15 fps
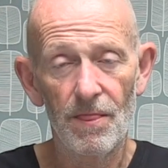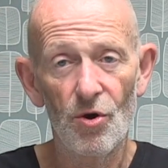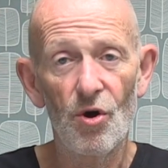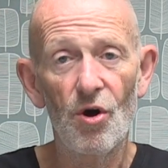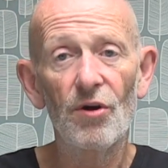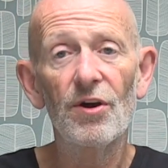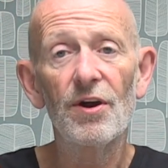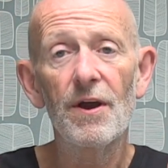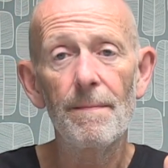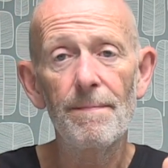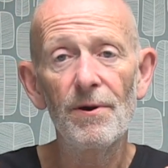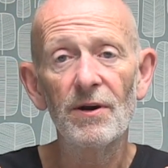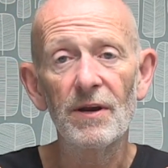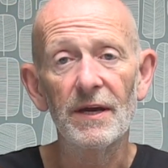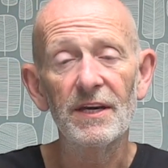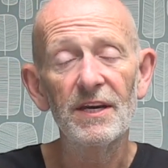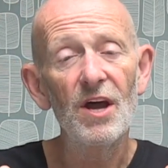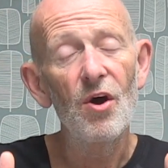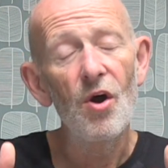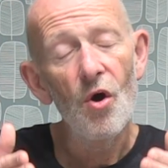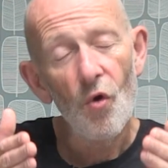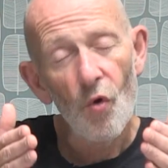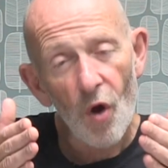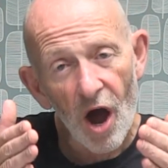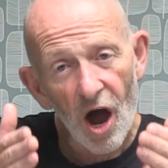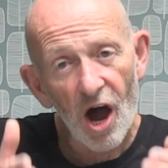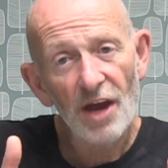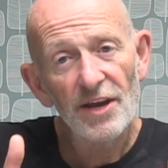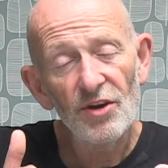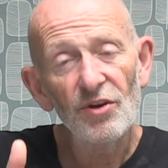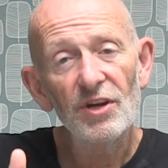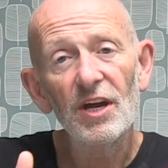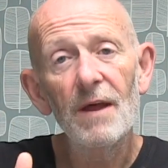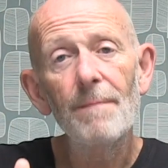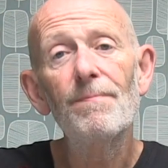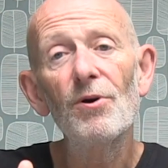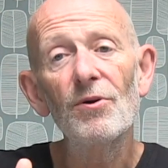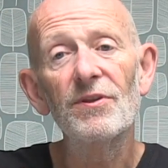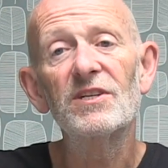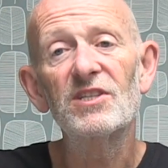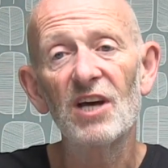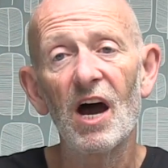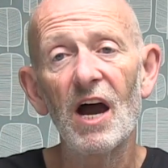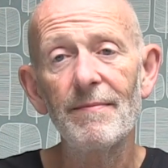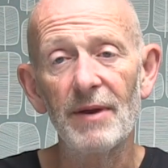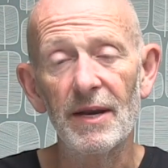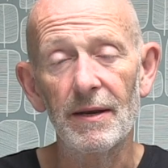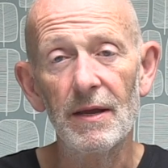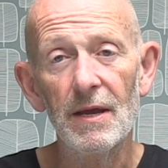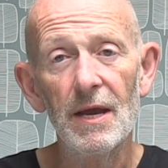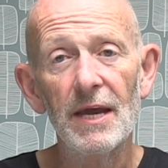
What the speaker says: or are you a putter? You know, are you going to put the time in?